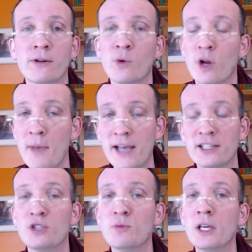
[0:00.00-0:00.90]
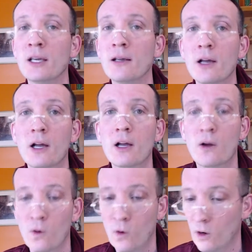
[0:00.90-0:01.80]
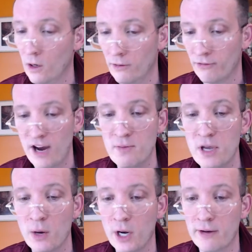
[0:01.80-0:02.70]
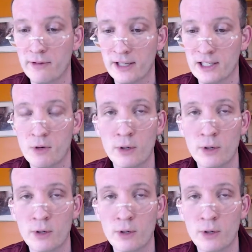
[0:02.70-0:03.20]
or you want to message me or friend me or whatever it is.